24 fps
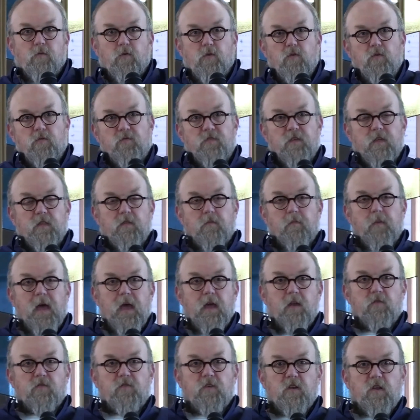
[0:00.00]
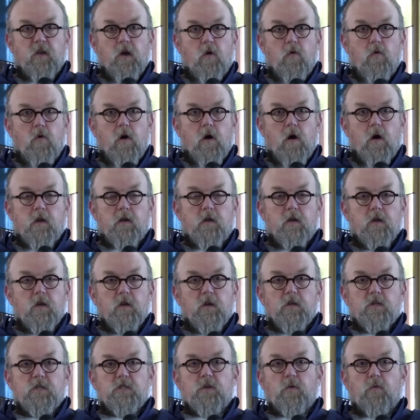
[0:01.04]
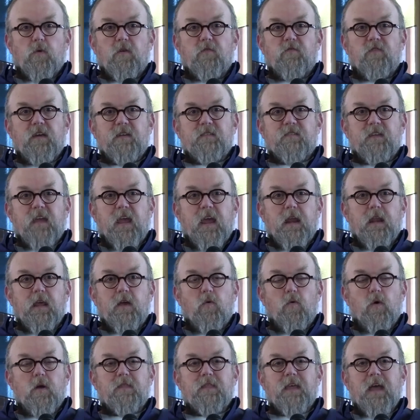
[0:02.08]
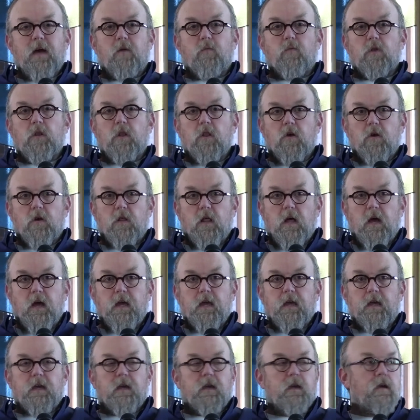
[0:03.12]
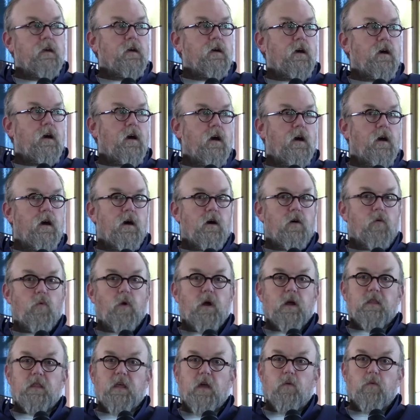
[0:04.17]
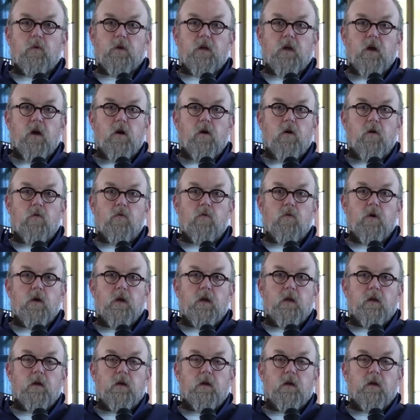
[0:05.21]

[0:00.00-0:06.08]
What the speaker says: roof that the panels could go on, so we're investigating what that would look like, where they would go,